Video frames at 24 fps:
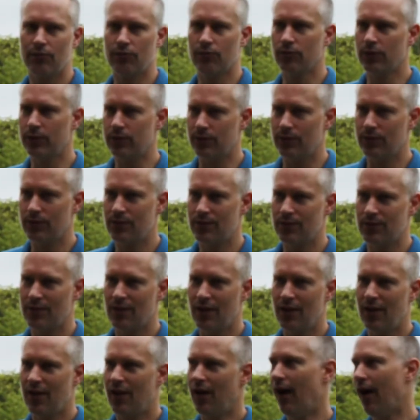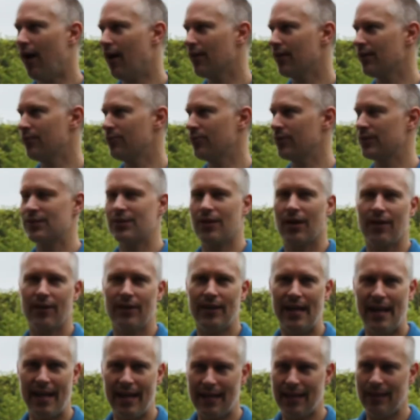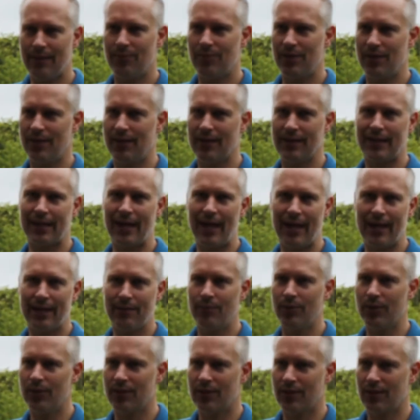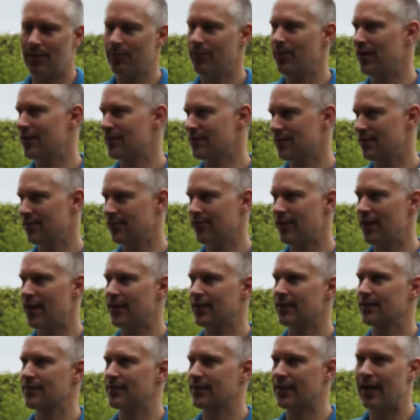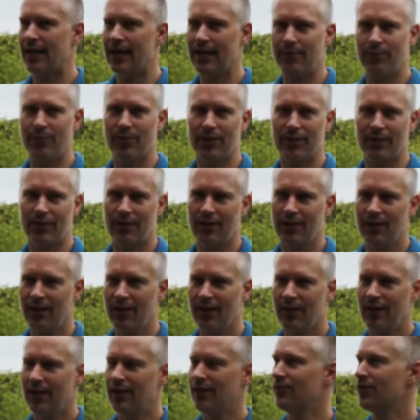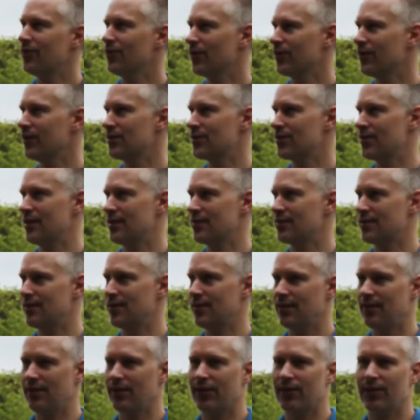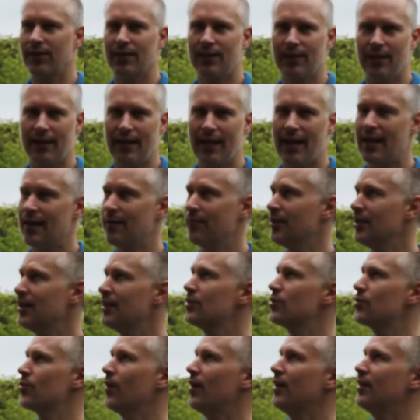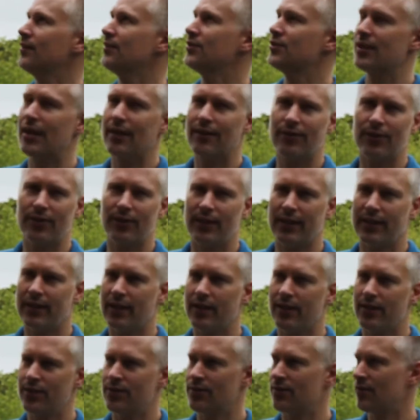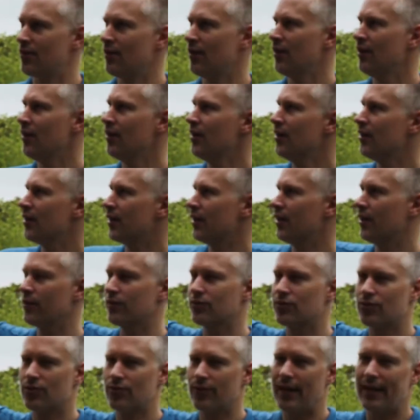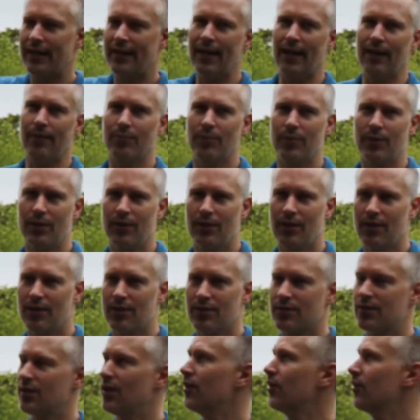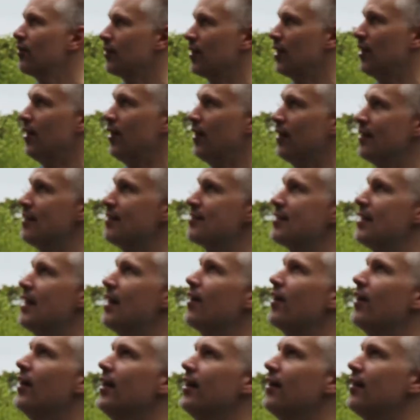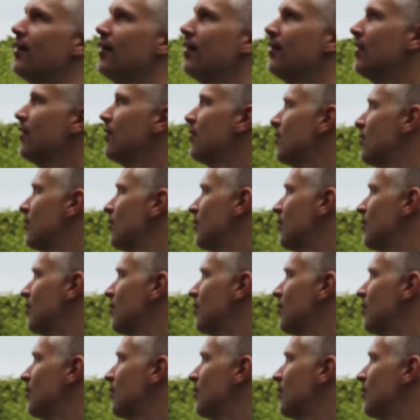routes, all of which are named in the guidebook, the Boston Rocks guidebook, if you're interested in learning the name. And each one generally goes, straight up. So, on this area, on this